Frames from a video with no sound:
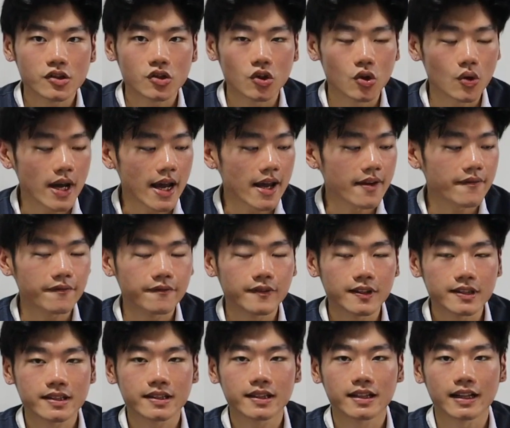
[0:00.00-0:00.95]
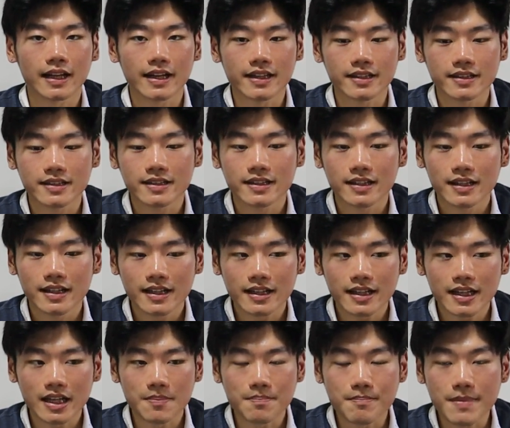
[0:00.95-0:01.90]
So at first glance,
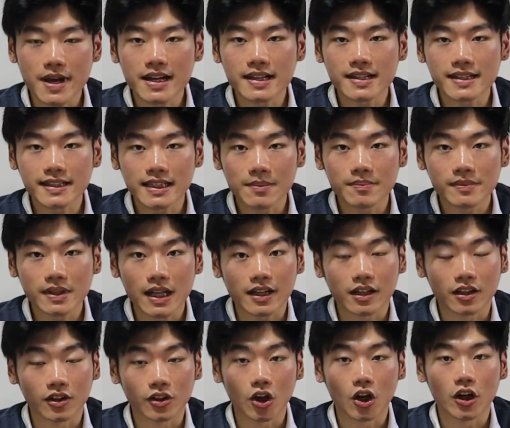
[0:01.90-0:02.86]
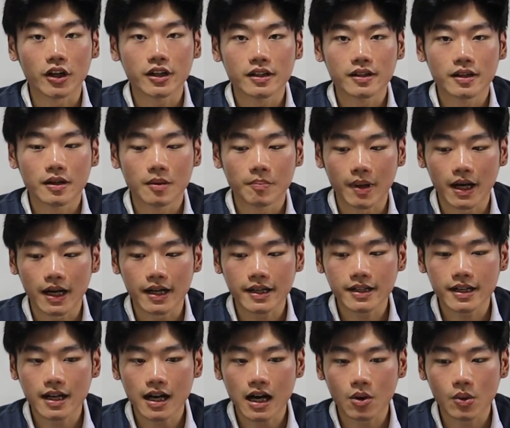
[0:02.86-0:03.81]
it may seem like a lot,
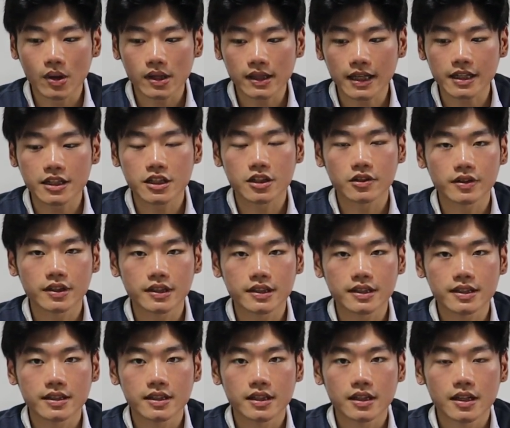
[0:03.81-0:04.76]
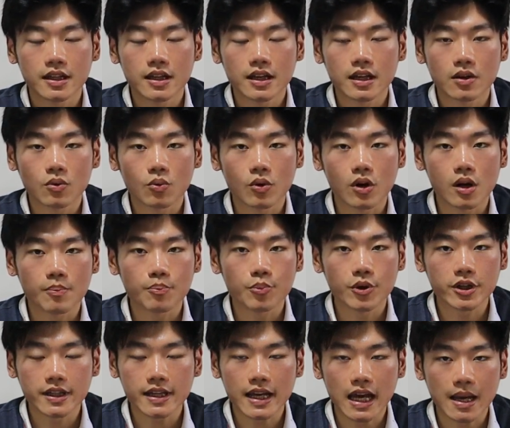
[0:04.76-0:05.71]
but our lecturers were
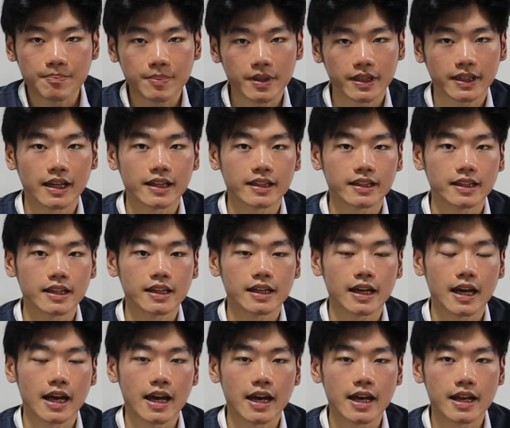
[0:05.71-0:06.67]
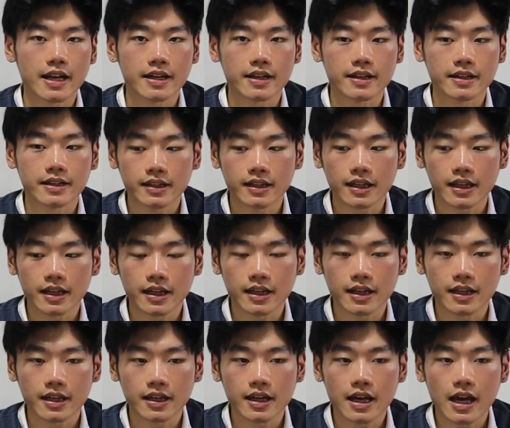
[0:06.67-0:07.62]
pretty empathetic and
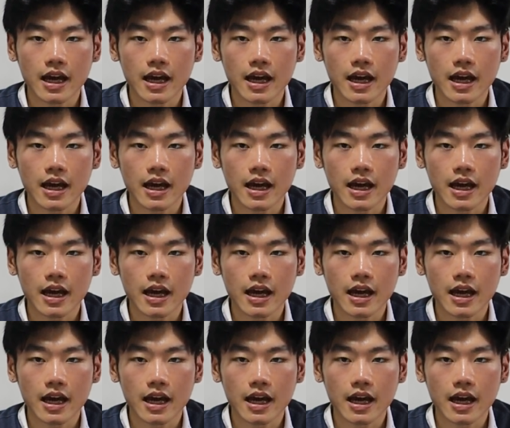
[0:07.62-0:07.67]
they